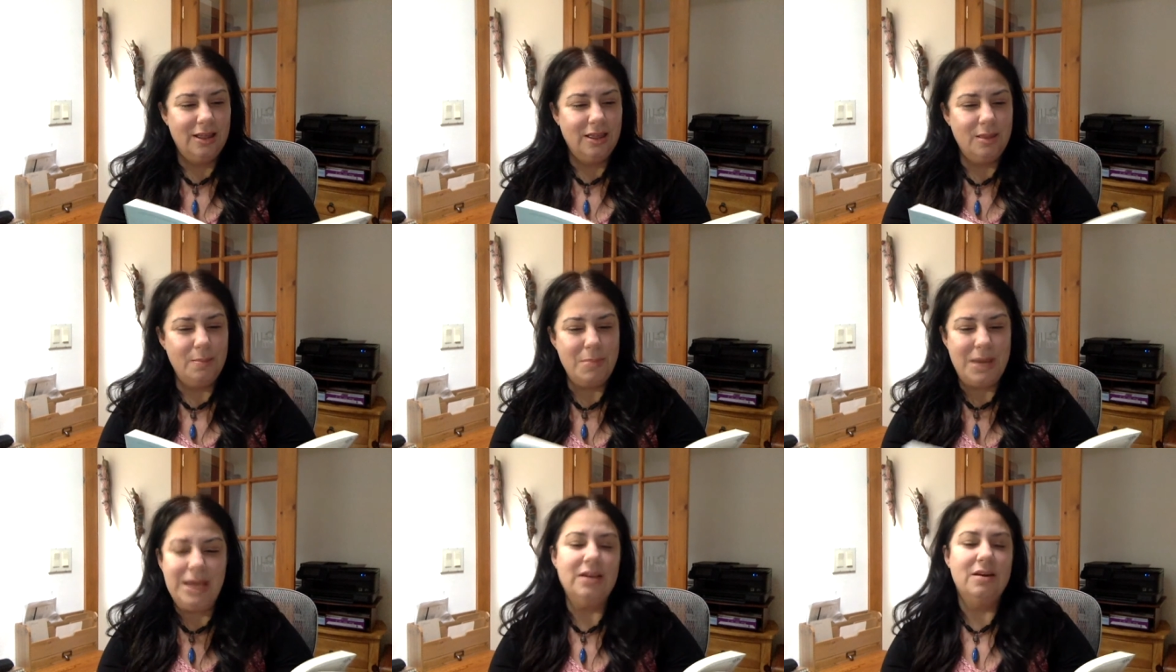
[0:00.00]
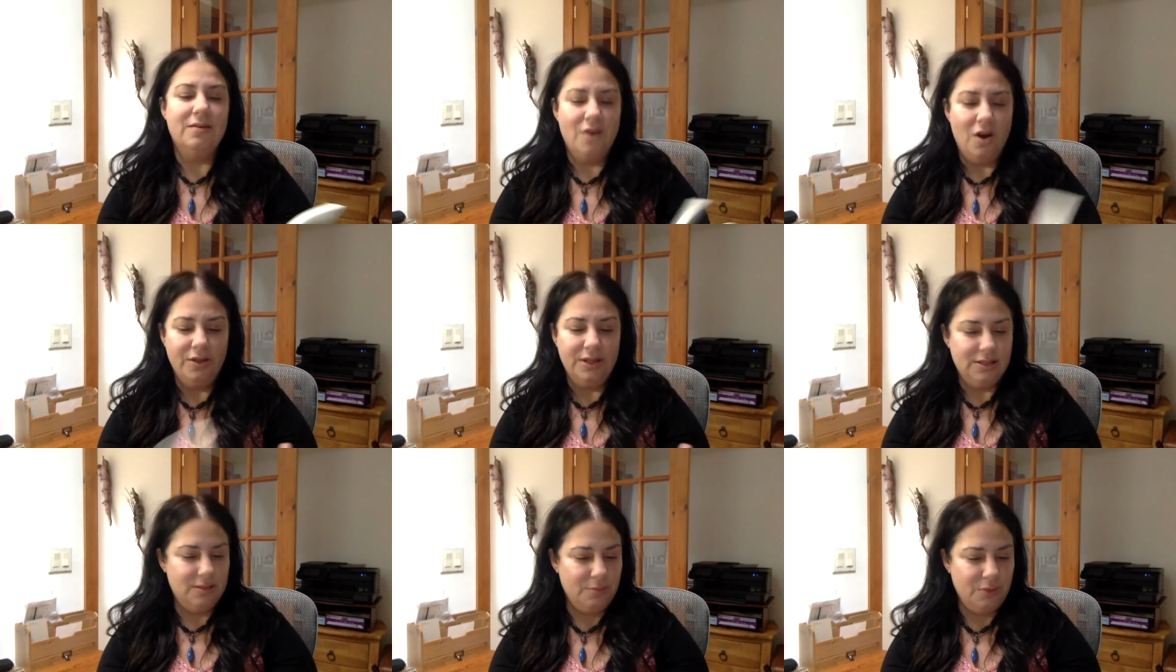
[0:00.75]
the meat of all
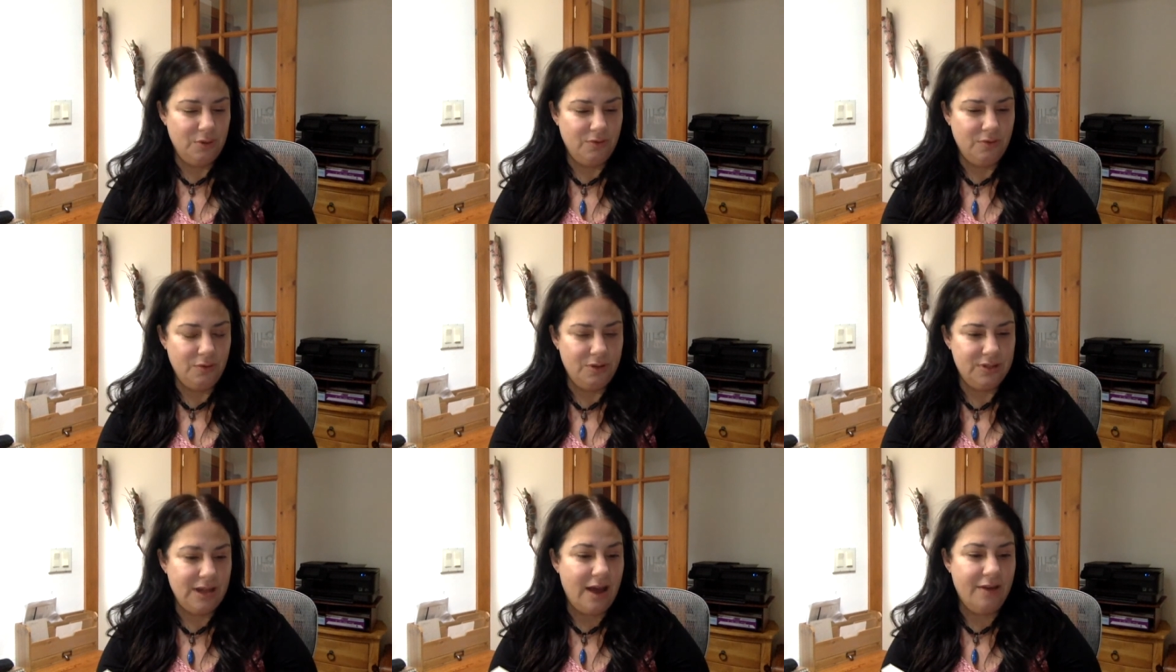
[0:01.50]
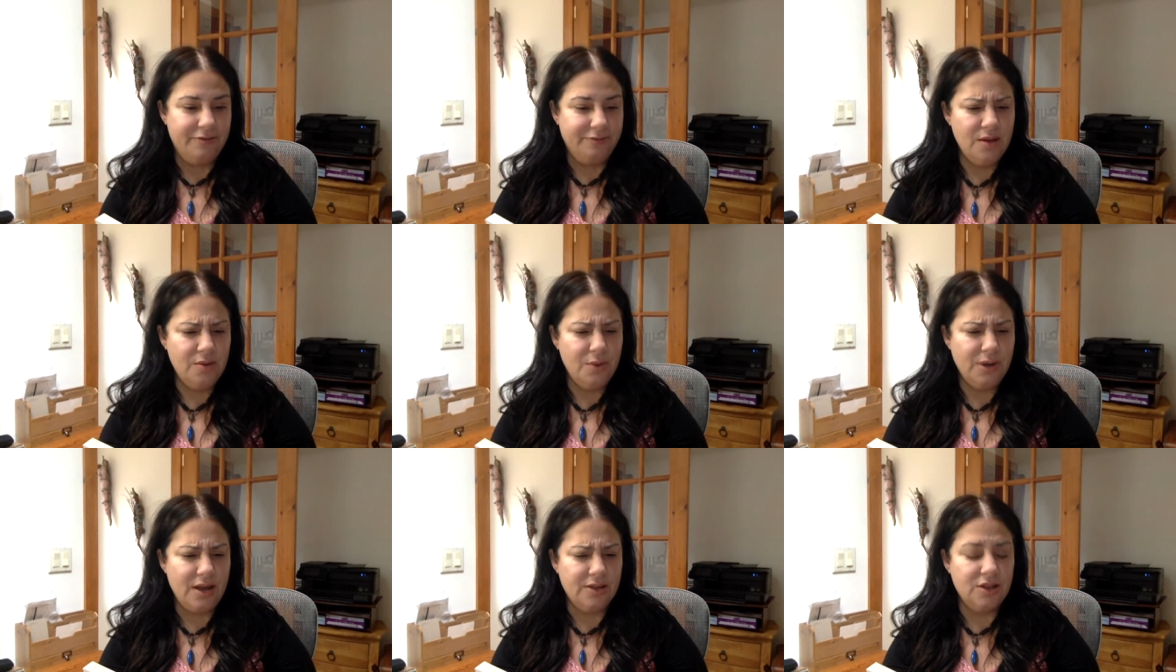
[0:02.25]
this beautiful stuff.
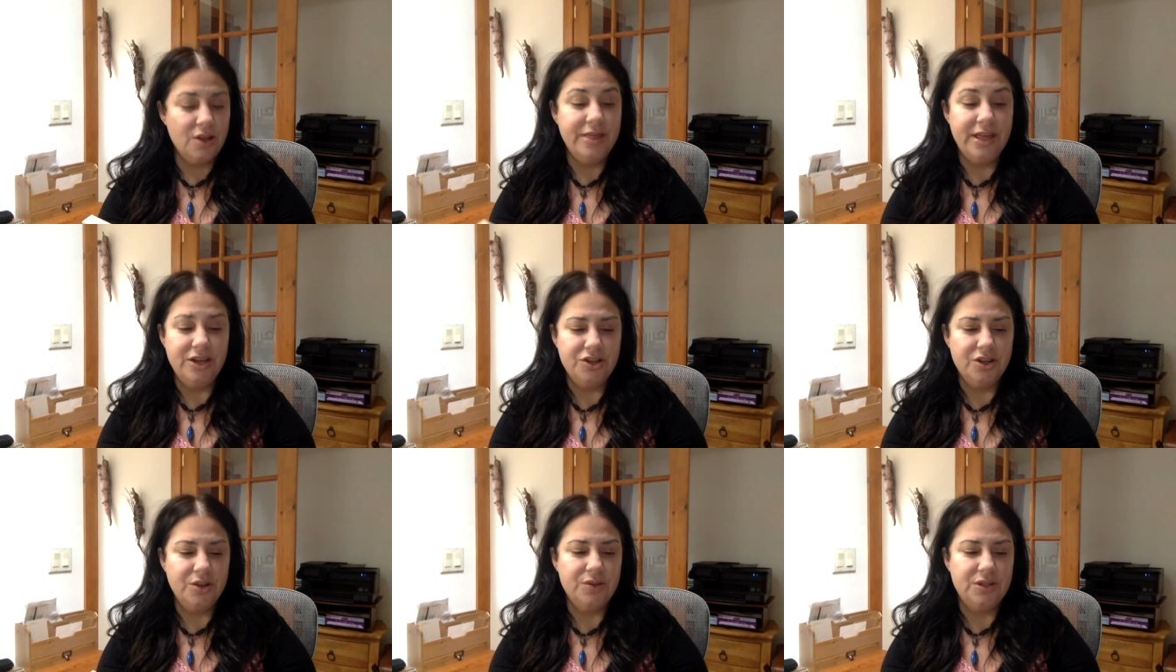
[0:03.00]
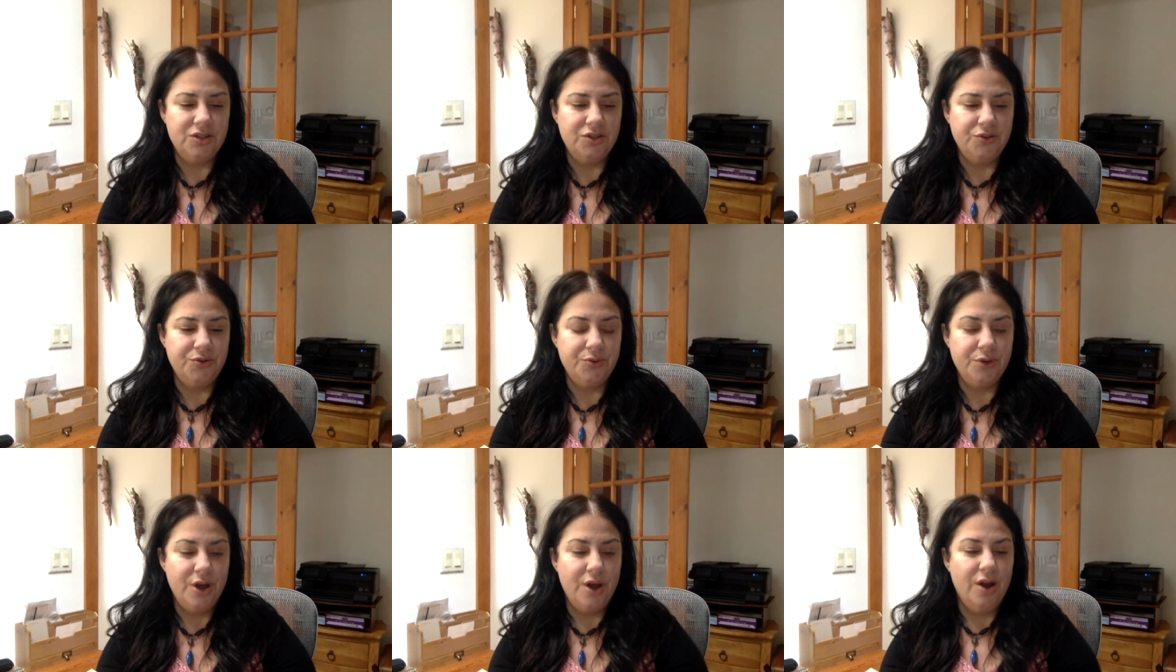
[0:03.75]
What else? Then she goes
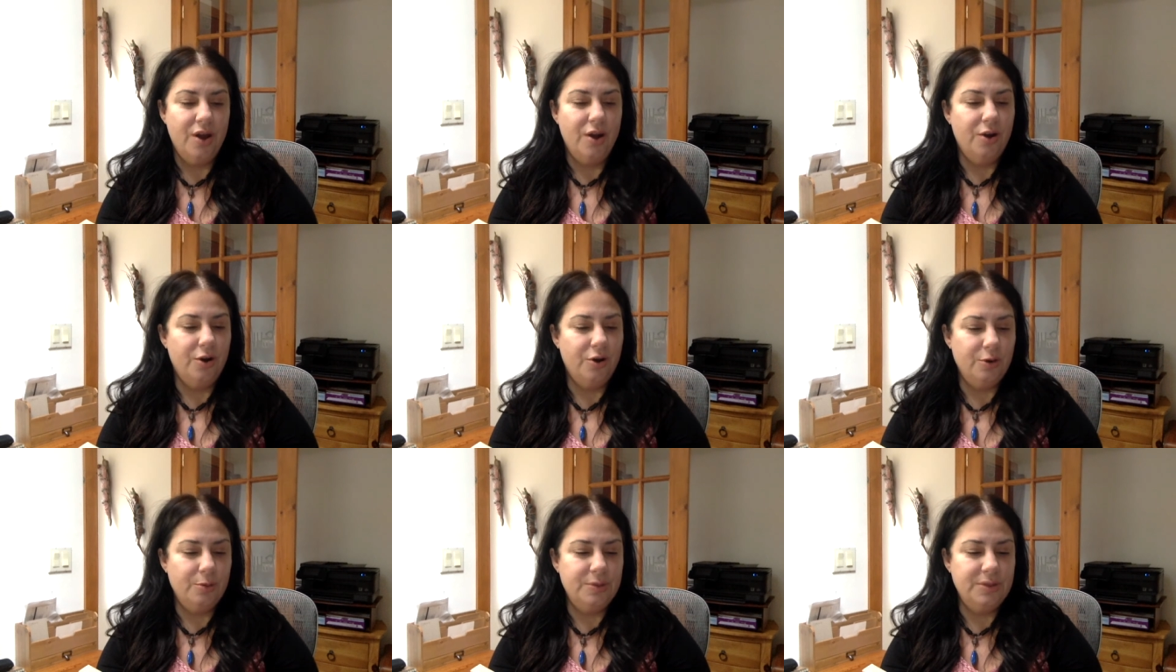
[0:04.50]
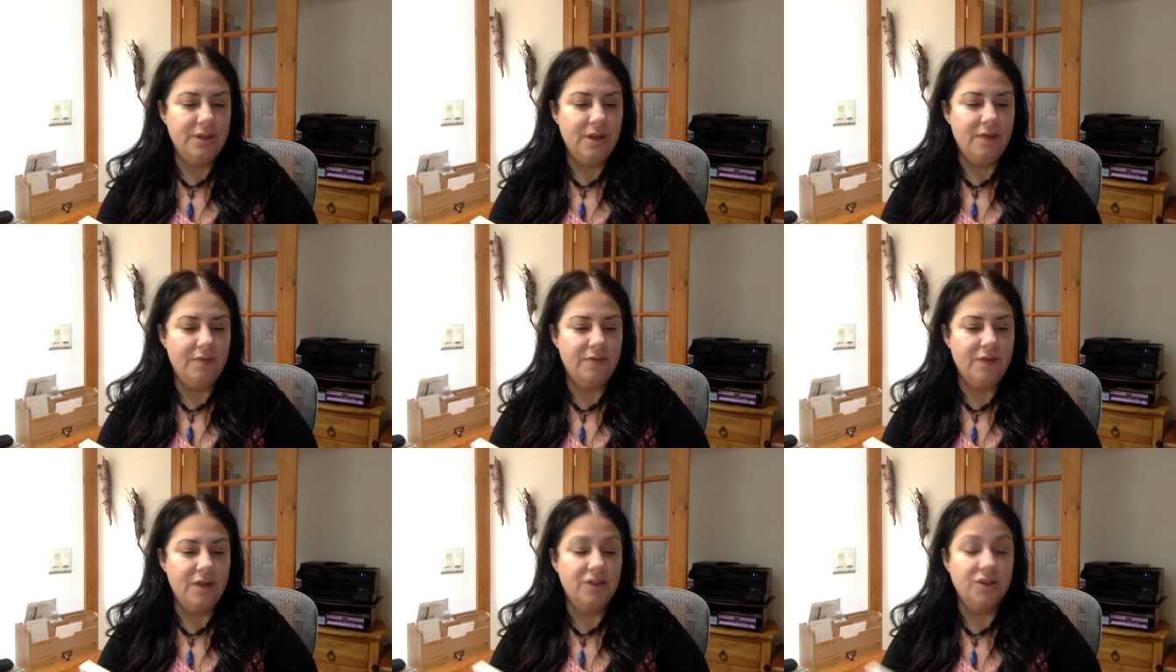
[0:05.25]
into herbs of
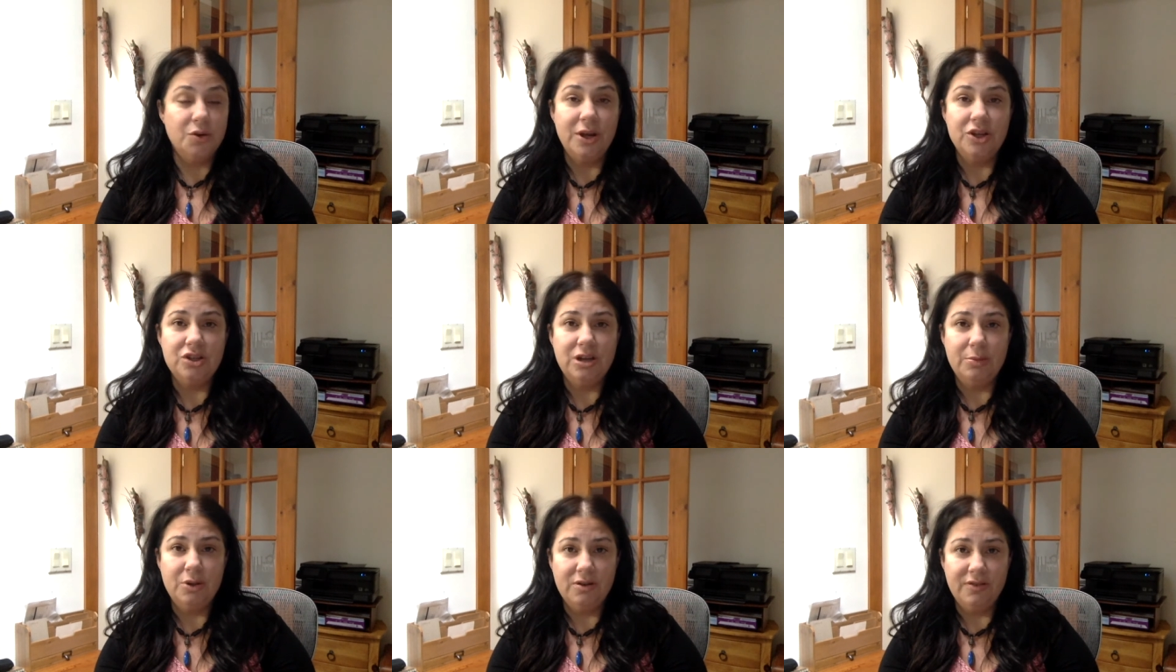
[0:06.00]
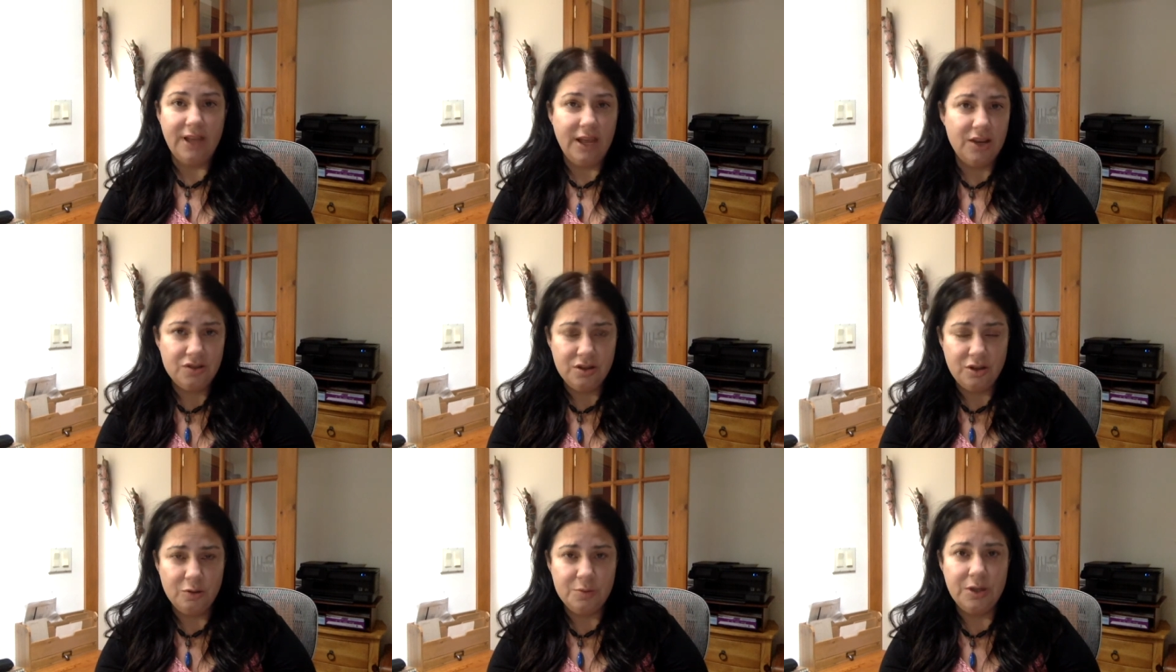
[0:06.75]
consecration and purification,
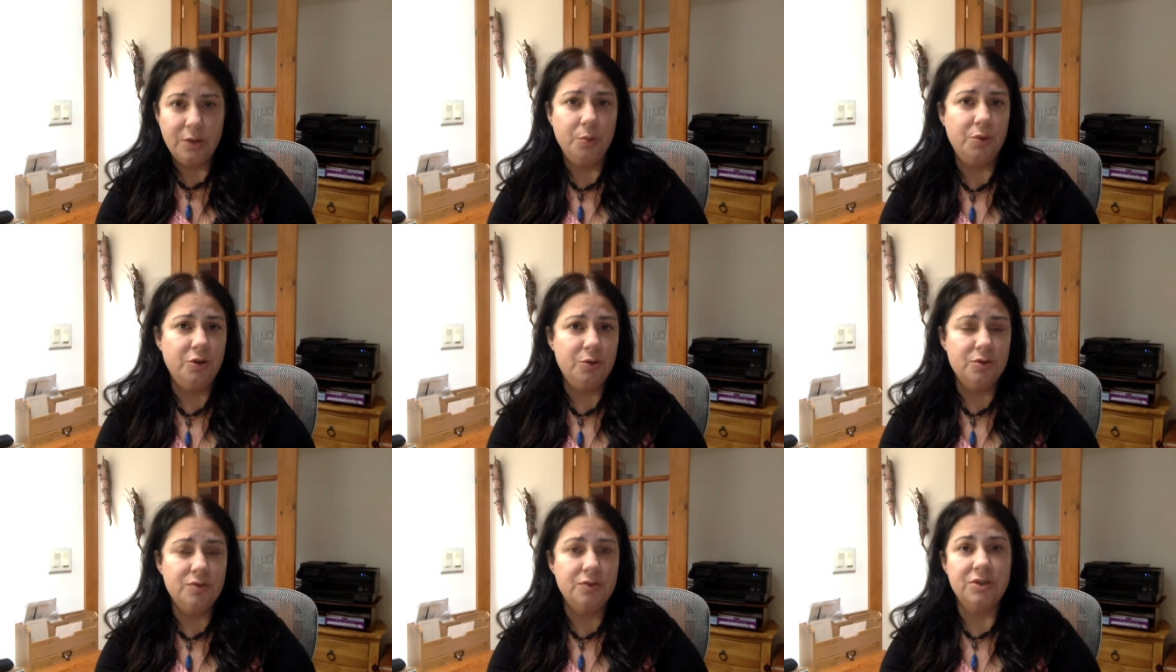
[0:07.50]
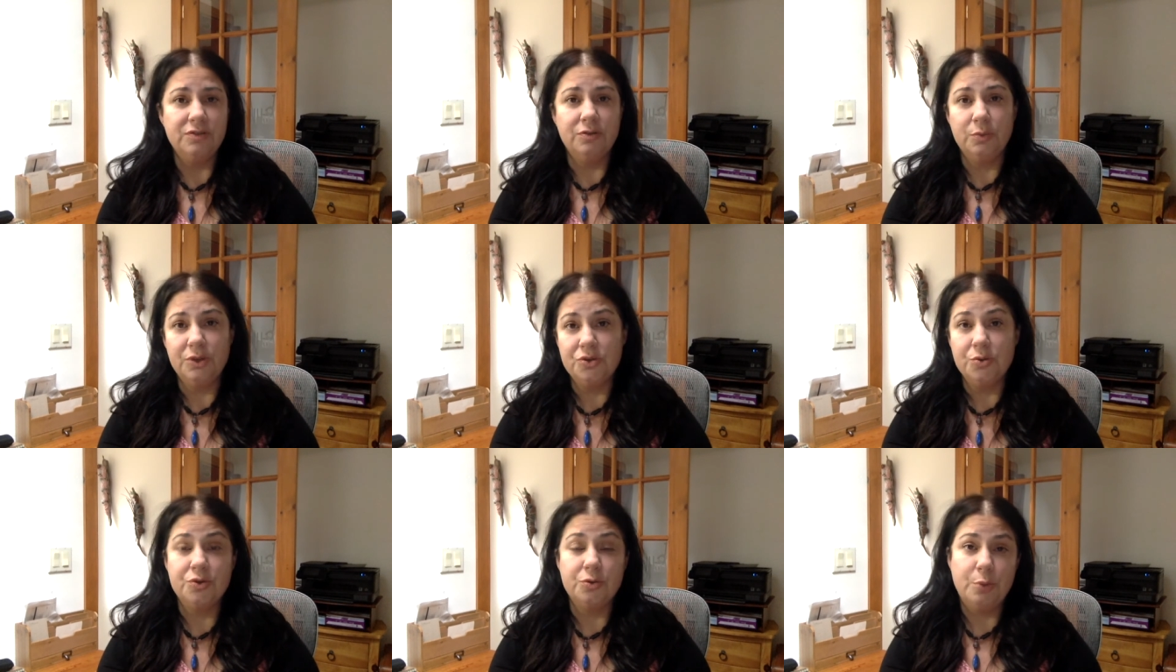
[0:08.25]
the herbs that you would use for different rituals or